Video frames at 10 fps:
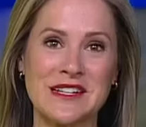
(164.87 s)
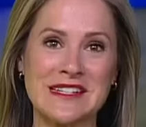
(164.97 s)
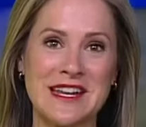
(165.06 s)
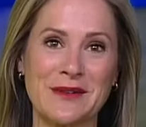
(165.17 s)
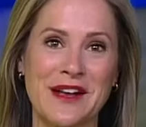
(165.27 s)

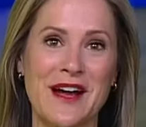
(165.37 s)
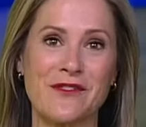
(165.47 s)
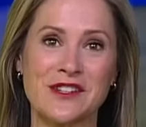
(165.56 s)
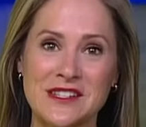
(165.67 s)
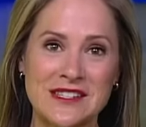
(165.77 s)
continuing
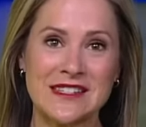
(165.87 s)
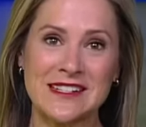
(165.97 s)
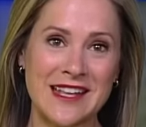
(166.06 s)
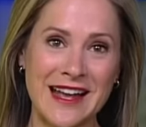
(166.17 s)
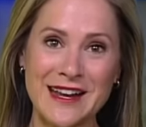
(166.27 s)
coverage. This is
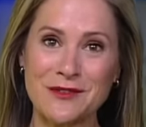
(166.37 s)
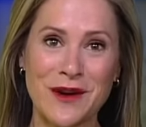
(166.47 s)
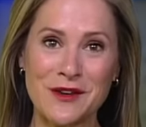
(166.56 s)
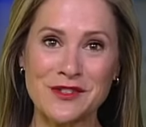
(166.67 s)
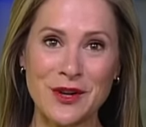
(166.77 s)
exciting, a
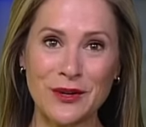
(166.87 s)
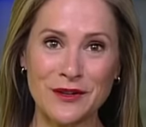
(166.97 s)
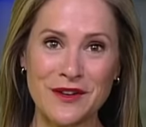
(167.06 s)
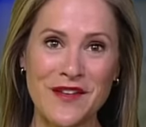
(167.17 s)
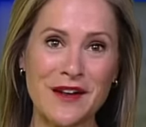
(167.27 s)
rare
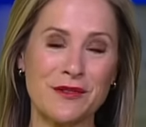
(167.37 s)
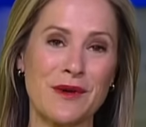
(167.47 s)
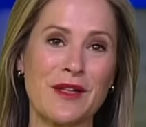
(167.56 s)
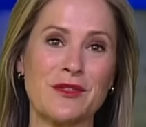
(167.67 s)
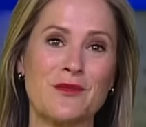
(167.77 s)
solar event
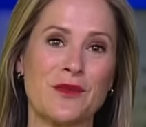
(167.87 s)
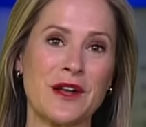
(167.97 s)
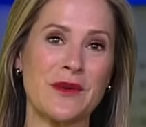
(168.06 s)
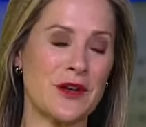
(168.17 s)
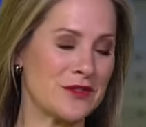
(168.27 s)
throughout the
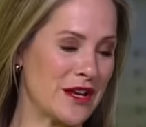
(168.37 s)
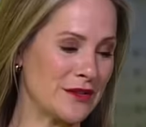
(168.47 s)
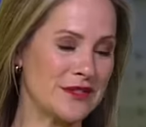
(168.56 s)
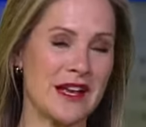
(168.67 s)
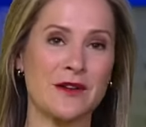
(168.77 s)
morning. We know Doug
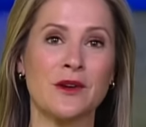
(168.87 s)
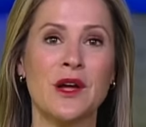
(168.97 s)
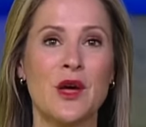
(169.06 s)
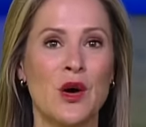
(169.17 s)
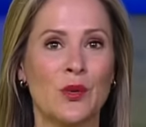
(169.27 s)
Luzader
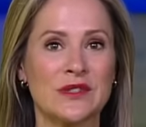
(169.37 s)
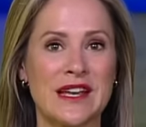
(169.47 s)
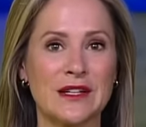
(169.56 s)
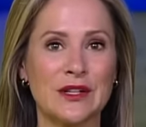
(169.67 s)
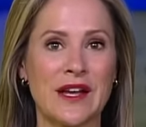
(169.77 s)
will
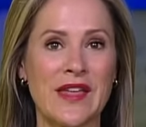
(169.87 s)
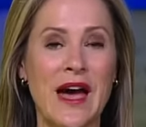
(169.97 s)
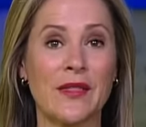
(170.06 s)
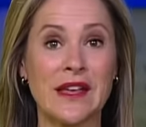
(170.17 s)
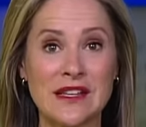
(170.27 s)
take a look at
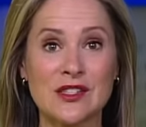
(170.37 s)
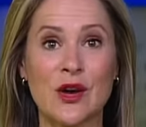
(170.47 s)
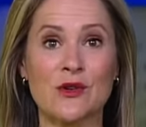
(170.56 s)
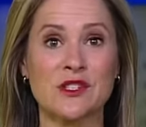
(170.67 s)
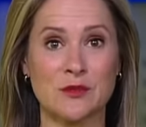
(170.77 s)
how the East
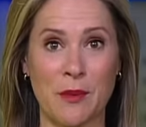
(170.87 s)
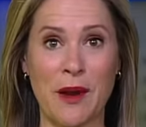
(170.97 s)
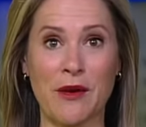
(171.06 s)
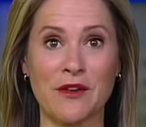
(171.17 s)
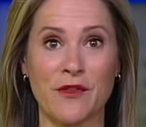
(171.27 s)
Coast is
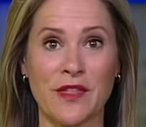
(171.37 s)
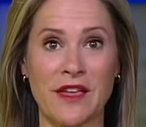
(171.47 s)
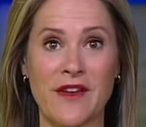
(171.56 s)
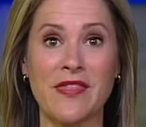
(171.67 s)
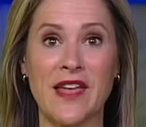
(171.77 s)
preparing for
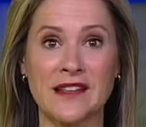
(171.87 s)
the event.